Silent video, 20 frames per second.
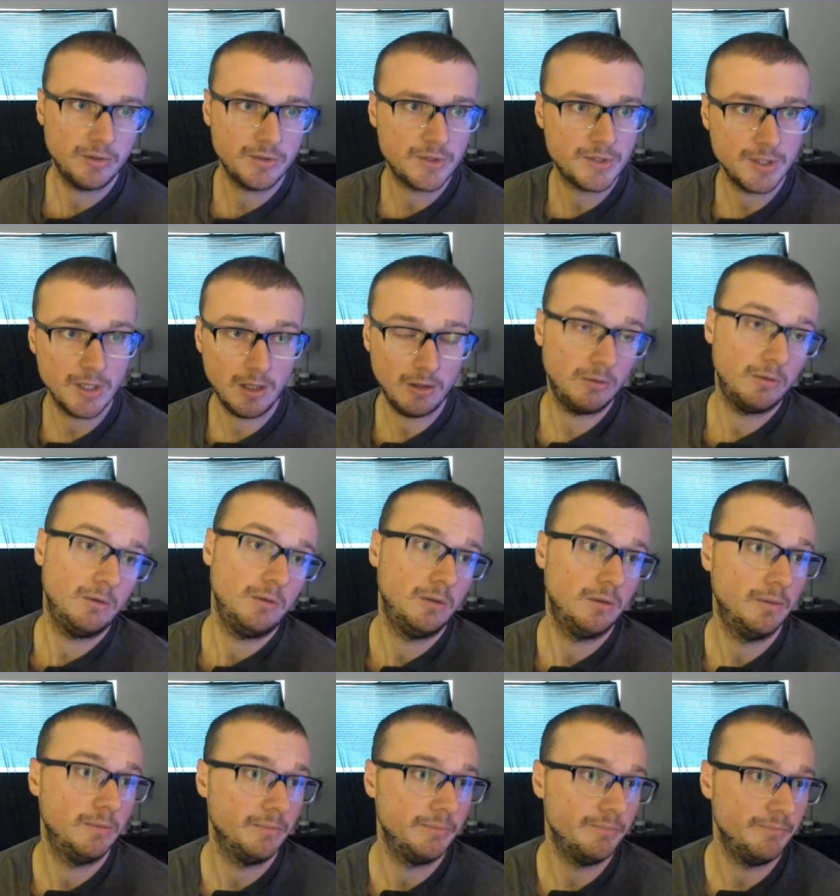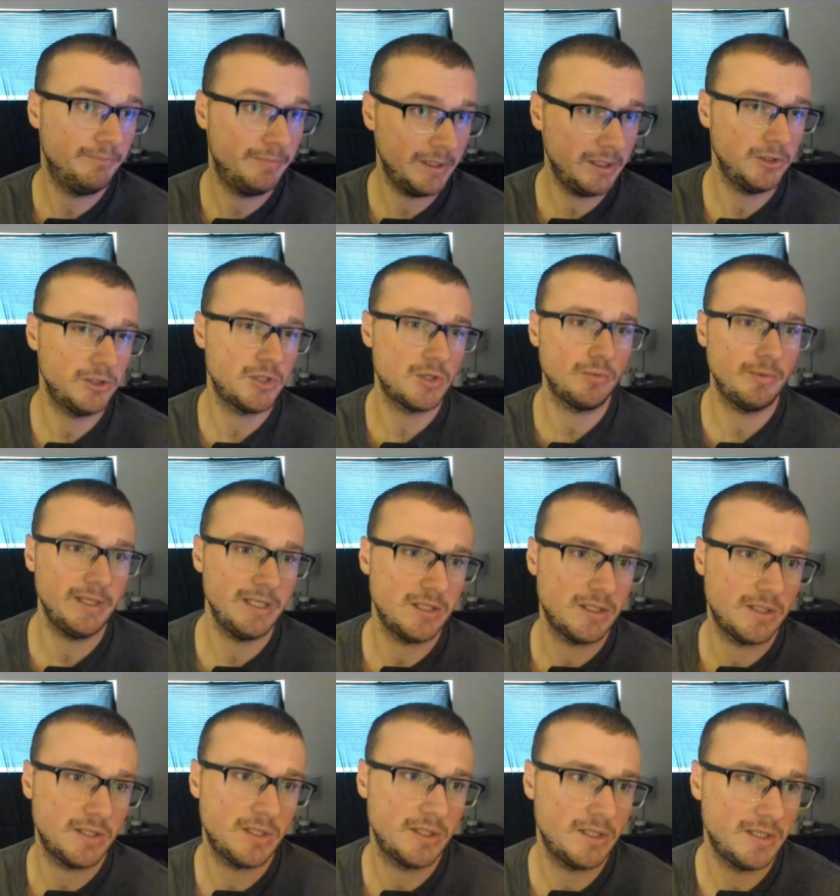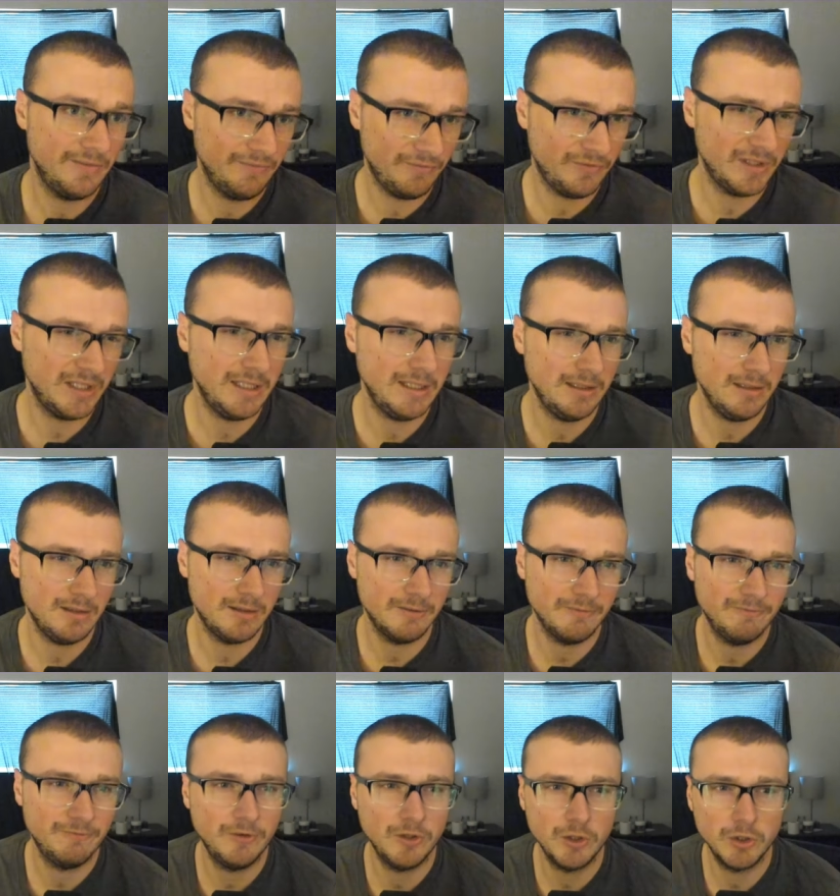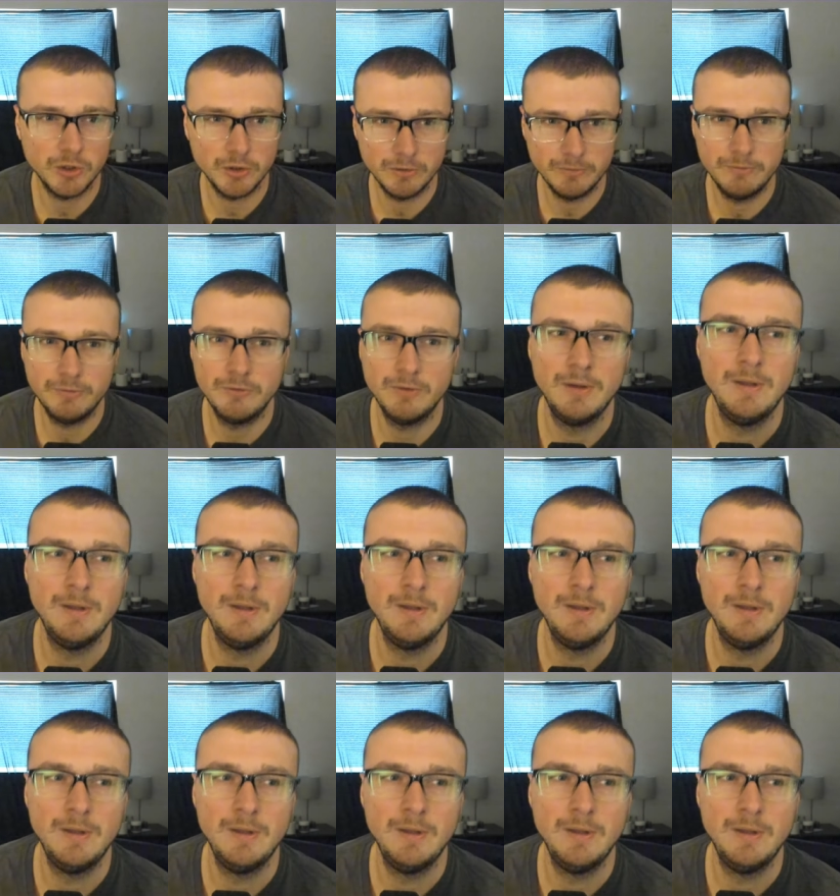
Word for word: So, Bittersweet Symphony, The Verve.